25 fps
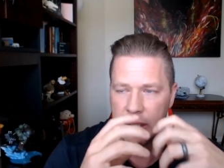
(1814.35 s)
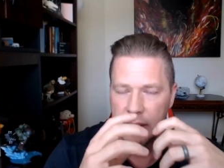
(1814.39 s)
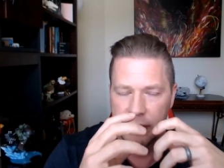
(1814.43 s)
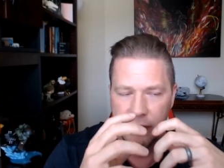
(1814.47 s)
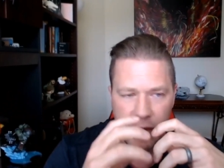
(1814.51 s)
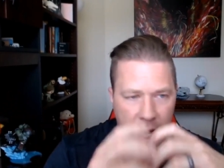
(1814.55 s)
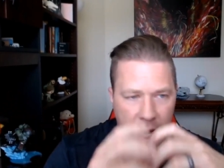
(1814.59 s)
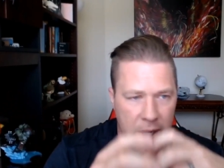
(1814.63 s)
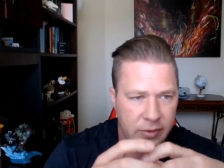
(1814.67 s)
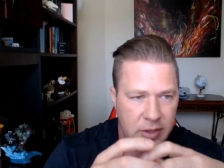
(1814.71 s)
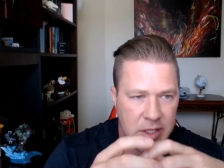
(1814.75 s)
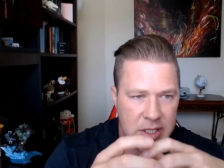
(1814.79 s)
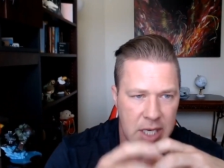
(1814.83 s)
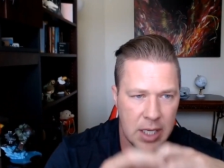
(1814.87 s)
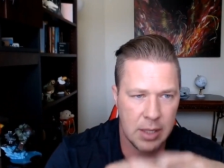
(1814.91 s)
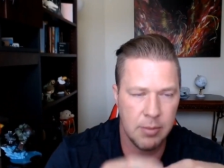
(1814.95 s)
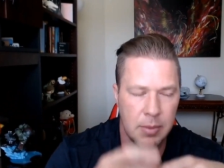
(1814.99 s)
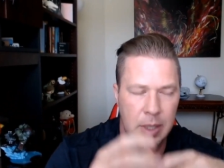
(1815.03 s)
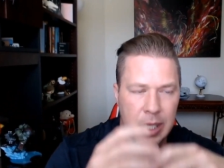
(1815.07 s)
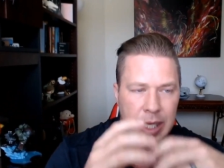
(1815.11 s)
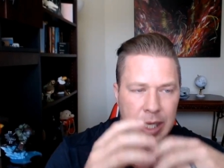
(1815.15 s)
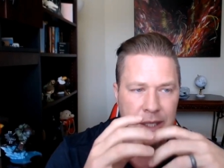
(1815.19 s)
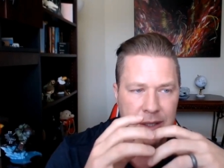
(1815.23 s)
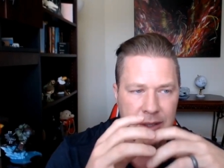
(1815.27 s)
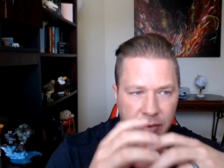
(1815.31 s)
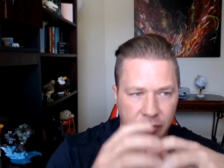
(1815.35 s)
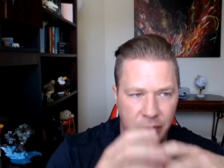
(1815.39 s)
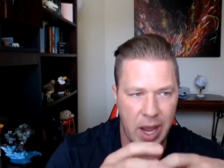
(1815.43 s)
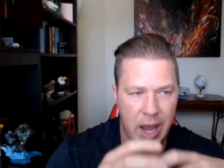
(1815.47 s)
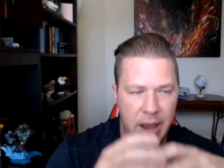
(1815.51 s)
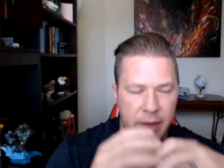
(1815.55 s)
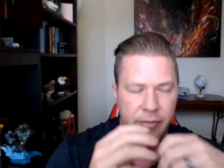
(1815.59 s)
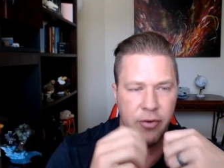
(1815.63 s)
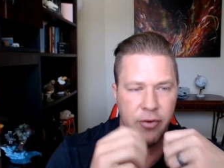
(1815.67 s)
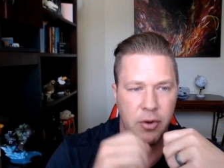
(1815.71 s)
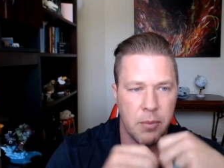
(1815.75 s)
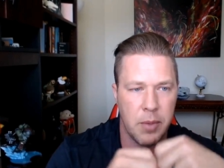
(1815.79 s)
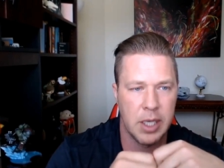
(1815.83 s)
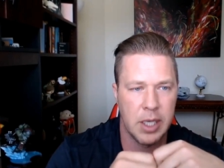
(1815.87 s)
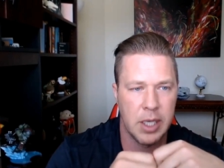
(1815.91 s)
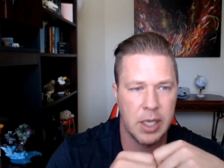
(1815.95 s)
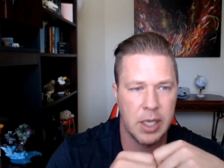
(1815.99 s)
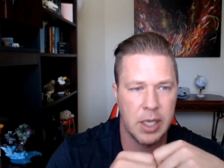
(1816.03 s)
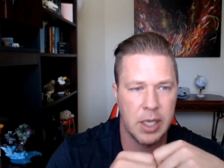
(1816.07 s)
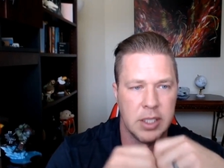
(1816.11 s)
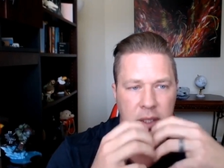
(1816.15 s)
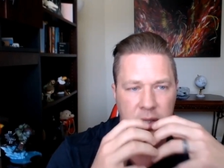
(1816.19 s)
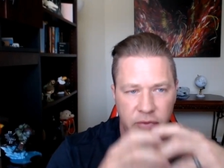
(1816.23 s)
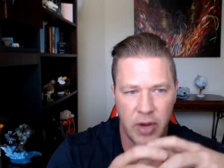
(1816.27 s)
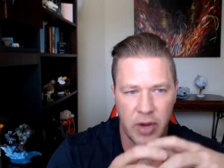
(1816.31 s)
five to 10 minutes of
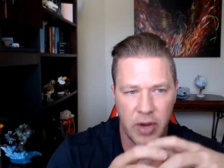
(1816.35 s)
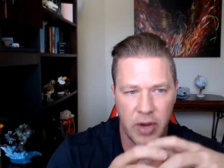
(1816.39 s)
affirmations,